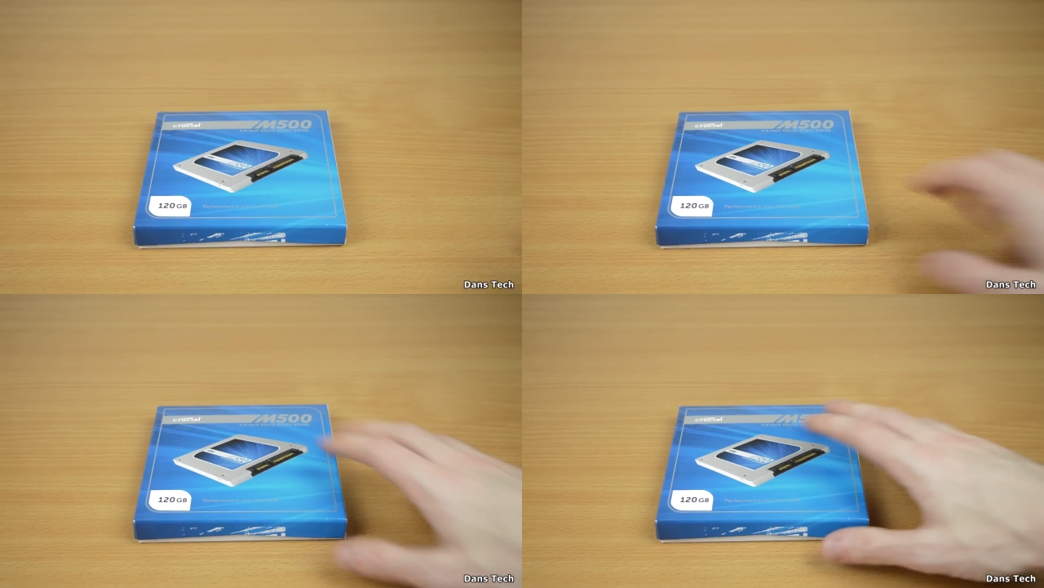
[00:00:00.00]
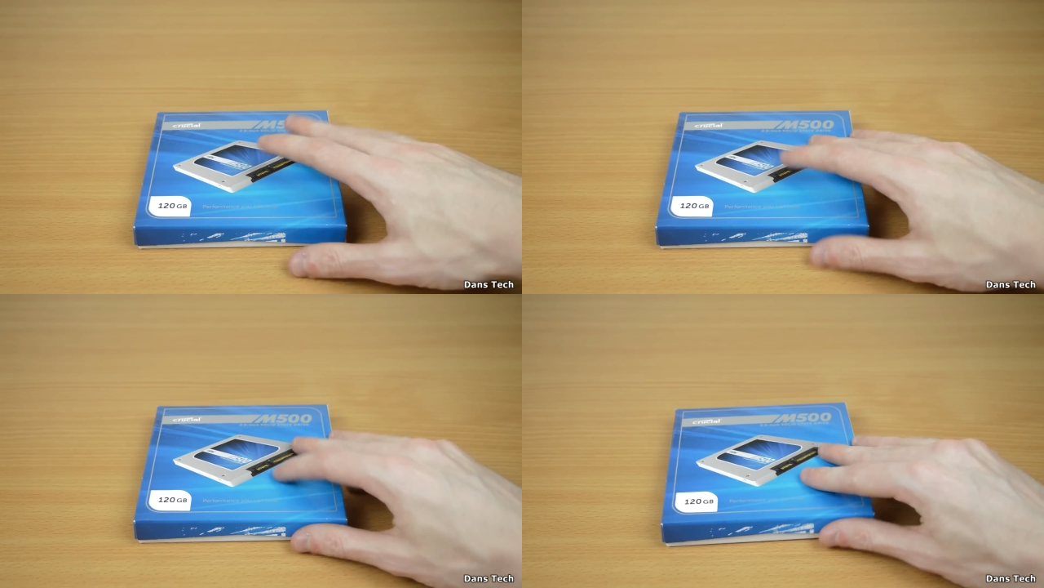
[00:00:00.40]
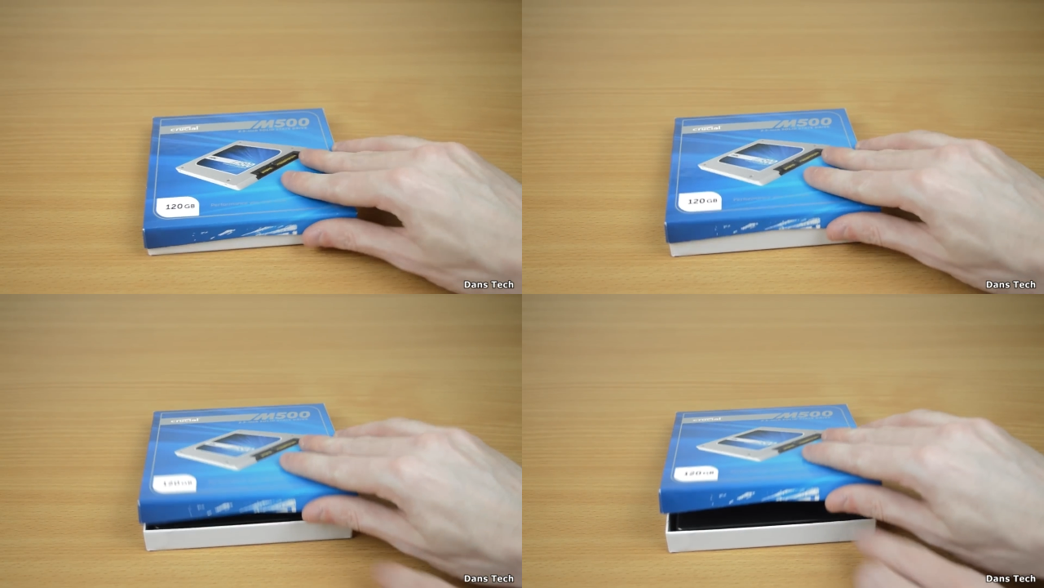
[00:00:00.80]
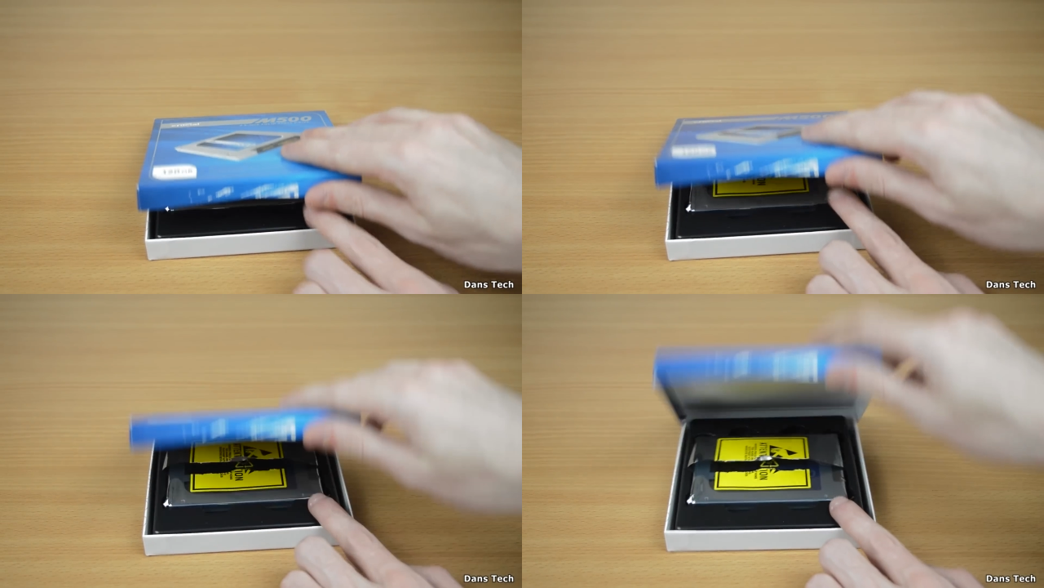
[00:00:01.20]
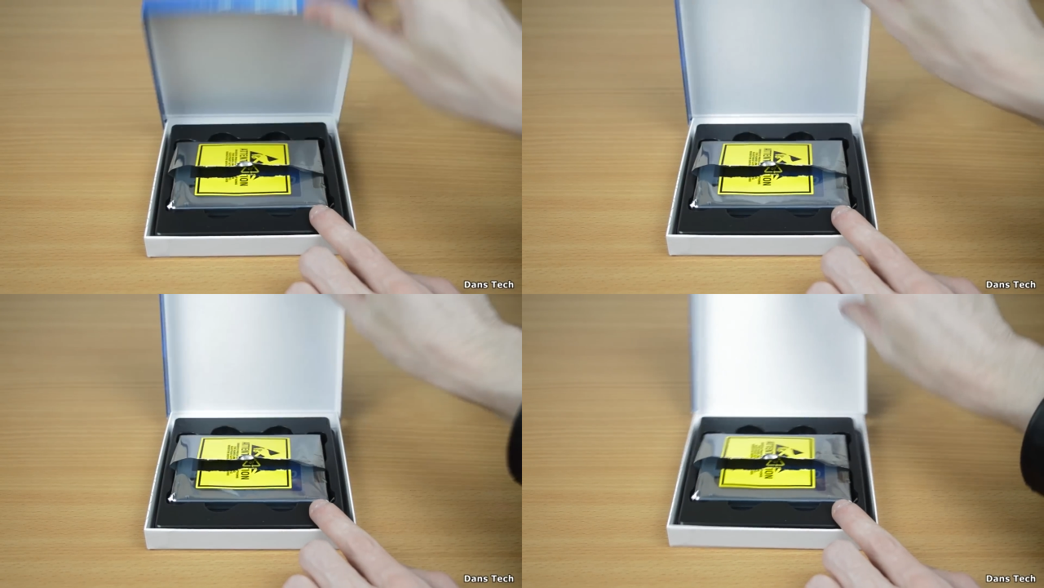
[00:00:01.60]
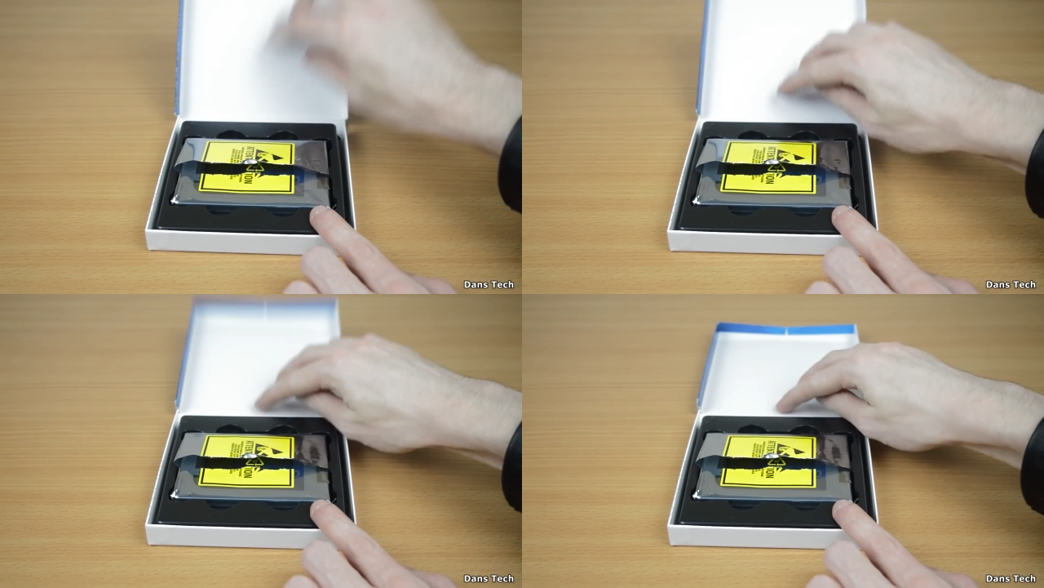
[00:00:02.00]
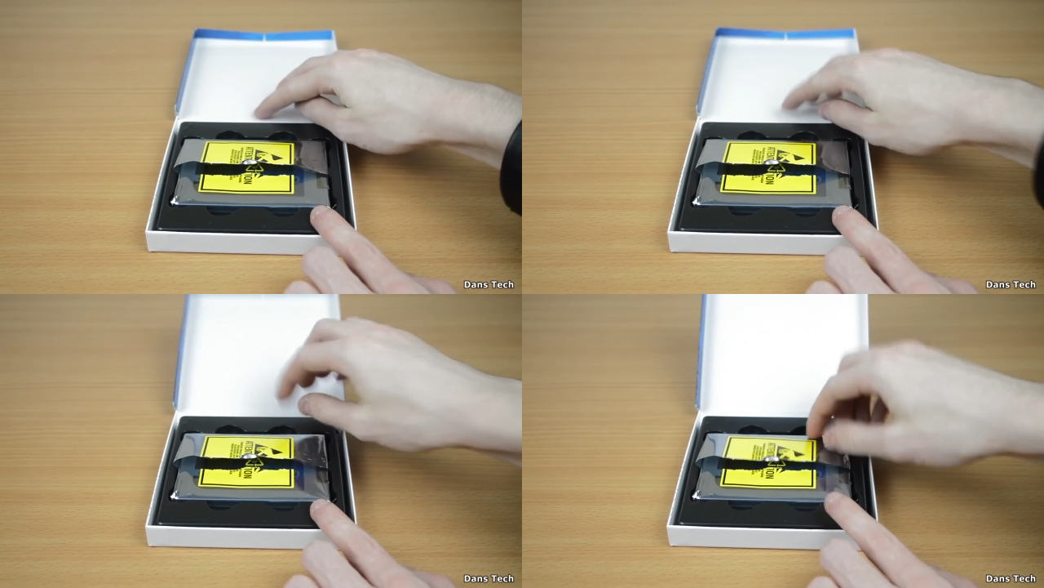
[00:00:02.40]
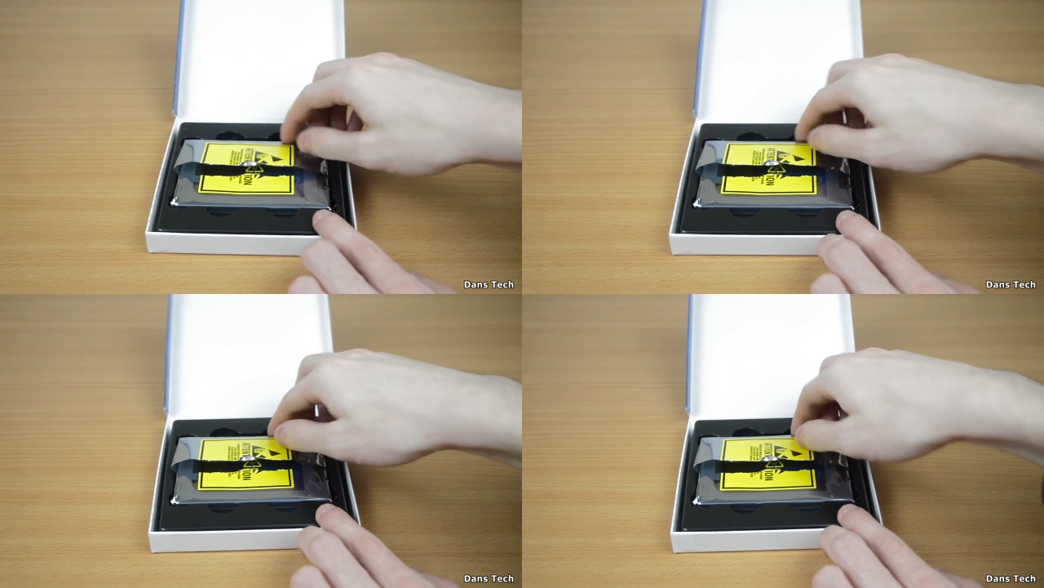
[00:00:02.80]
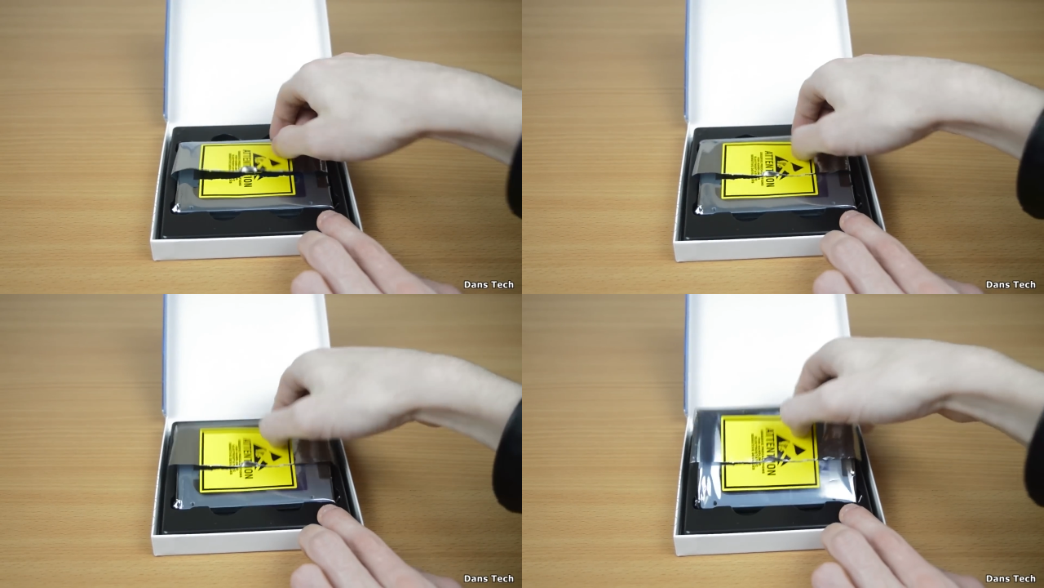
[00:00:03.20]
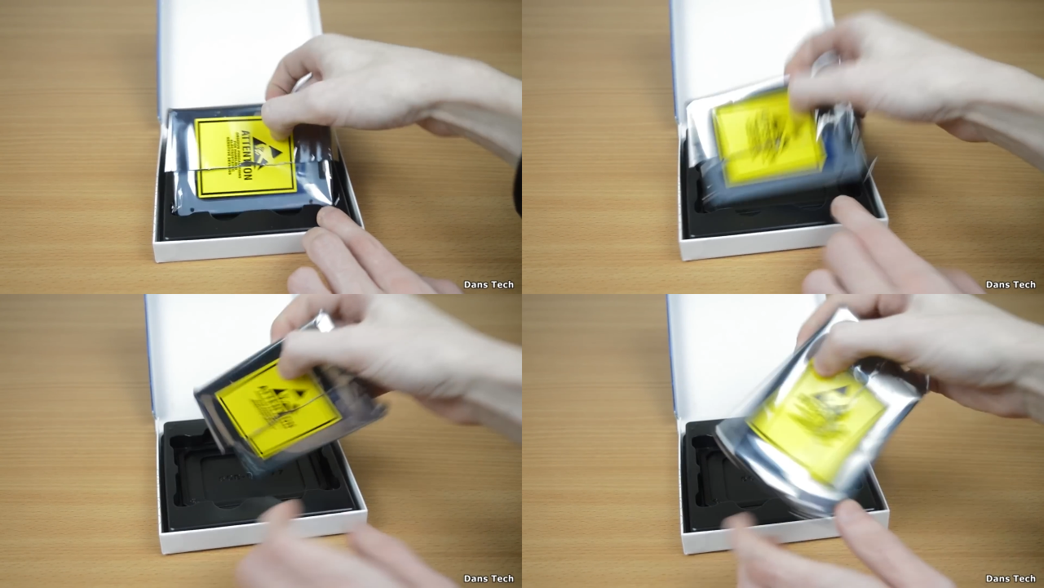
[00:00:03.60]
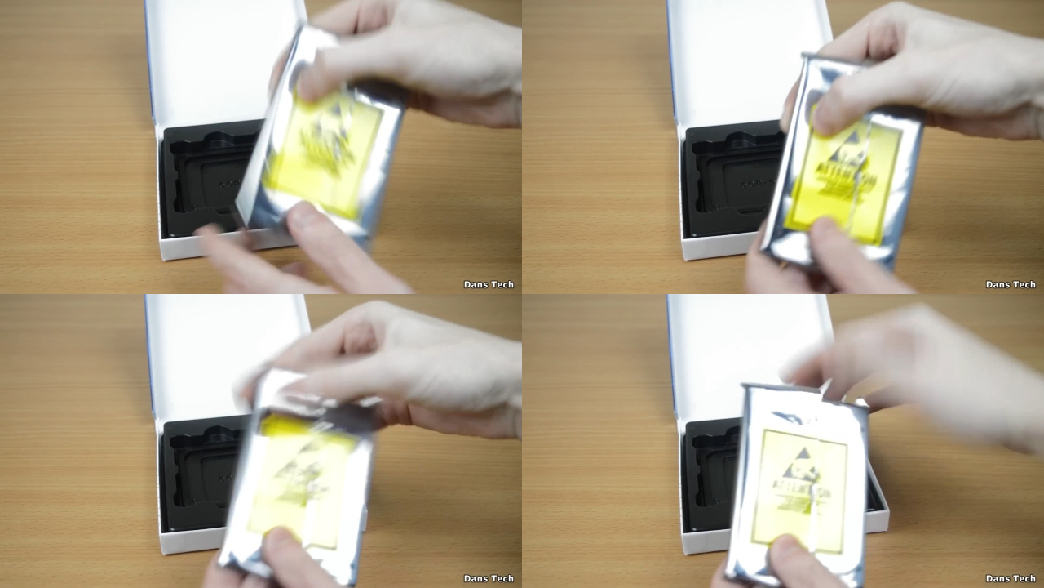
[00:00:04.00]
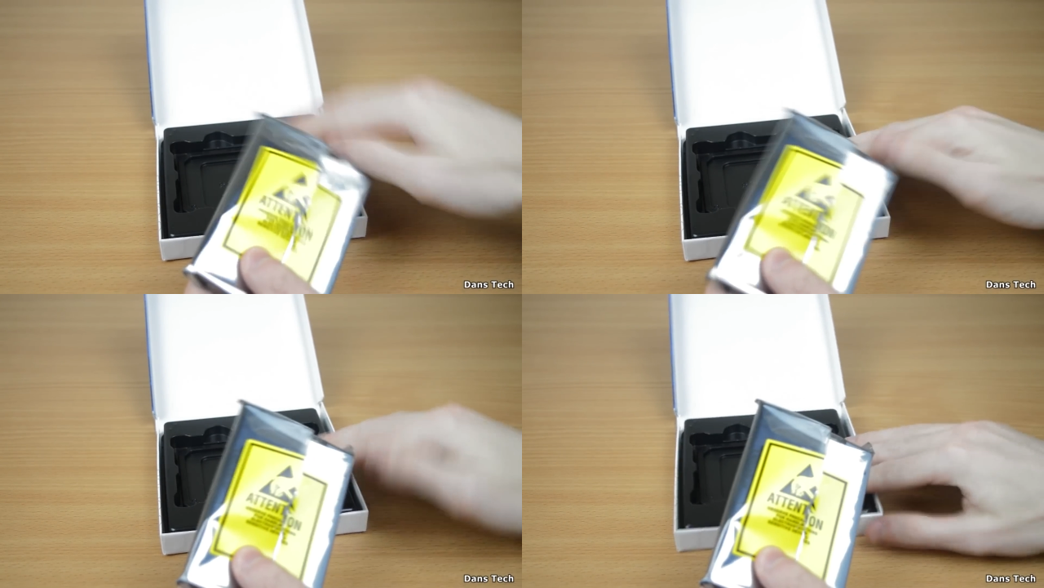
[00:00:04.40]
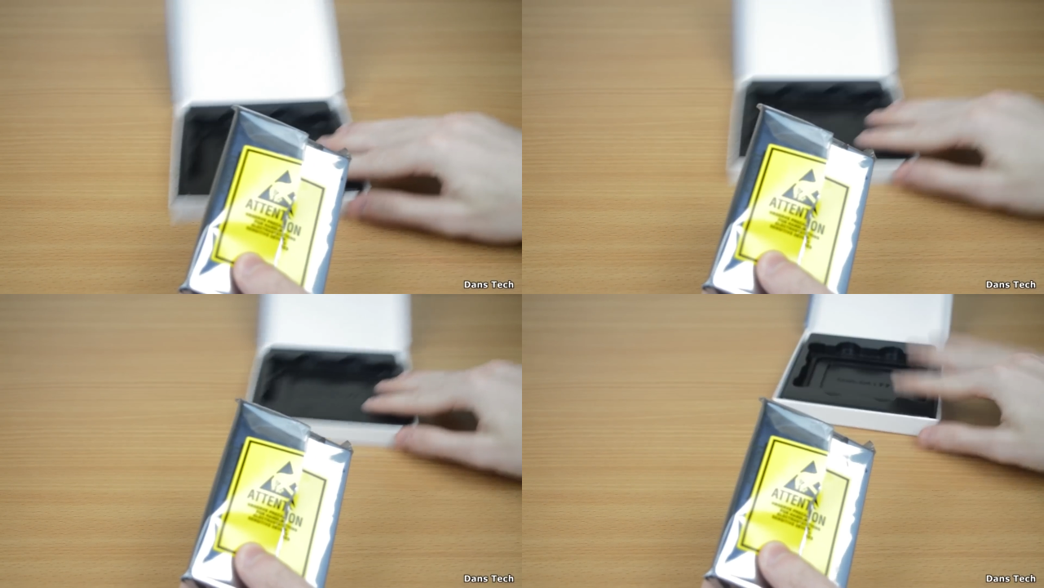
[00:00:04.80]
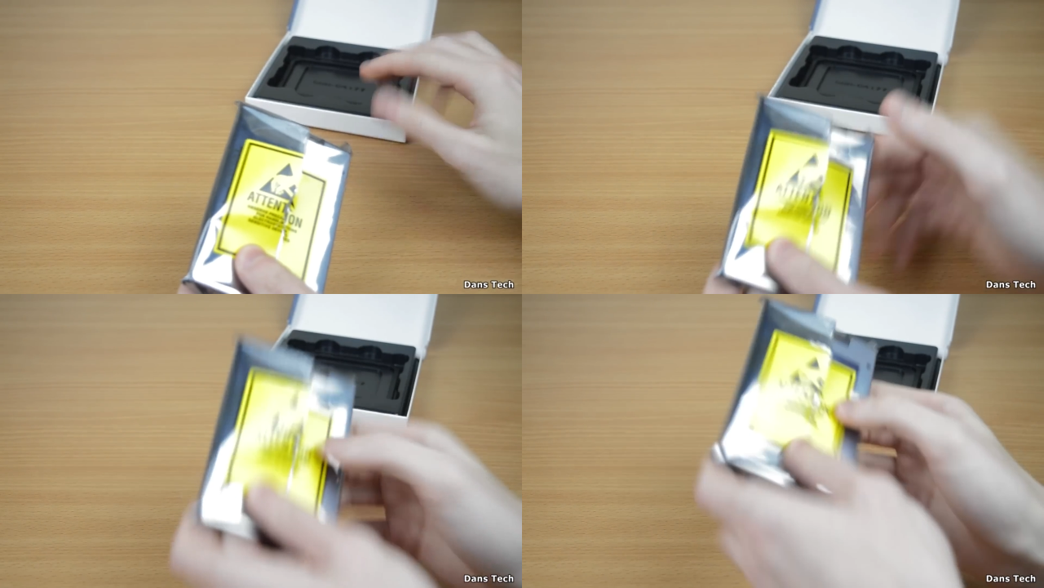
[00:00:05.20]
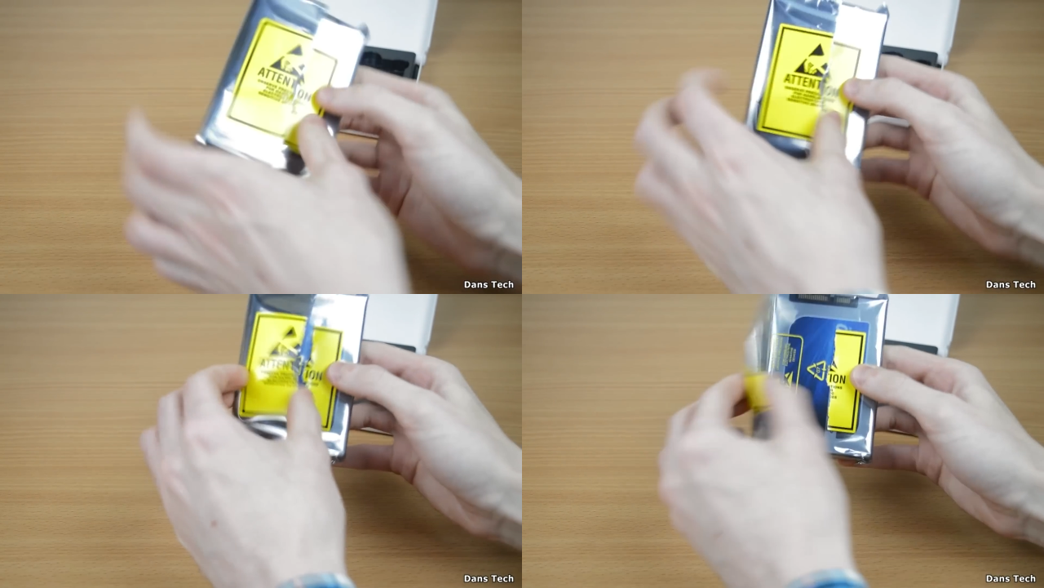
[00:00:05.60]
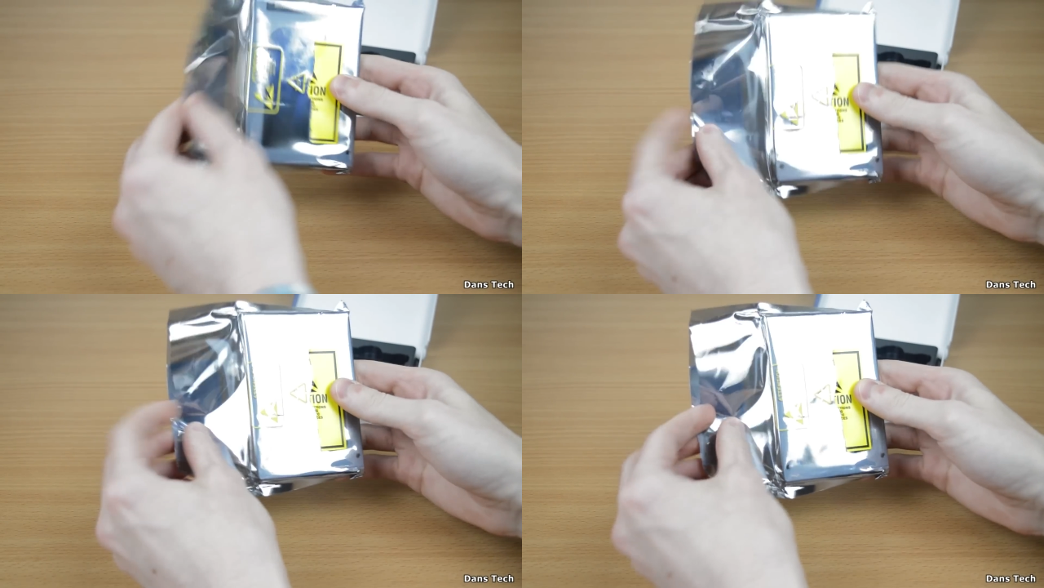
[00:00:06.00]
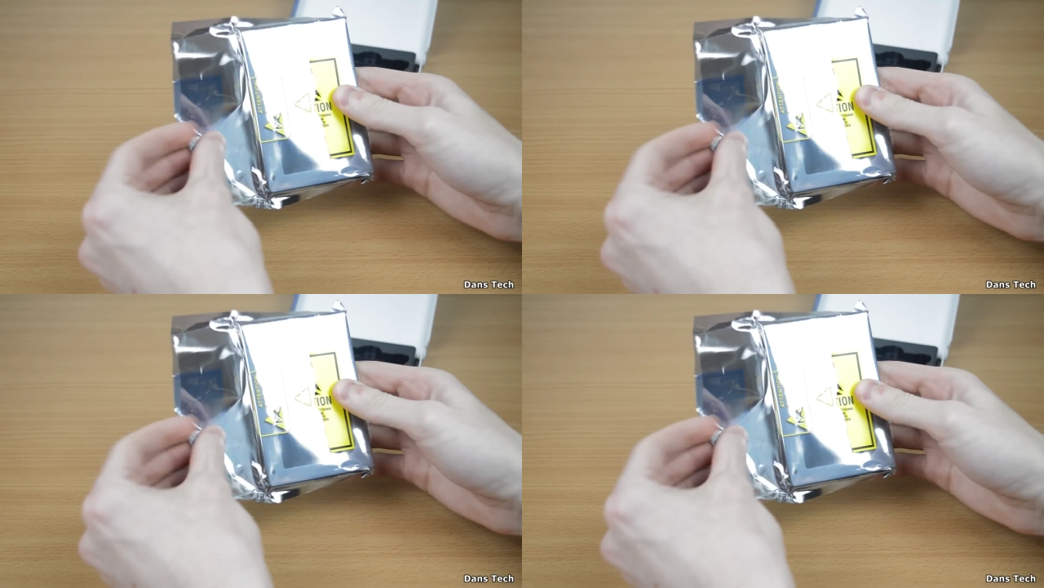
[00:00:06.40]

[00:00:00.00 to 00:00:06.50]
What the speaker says: [unreadable: no face in view]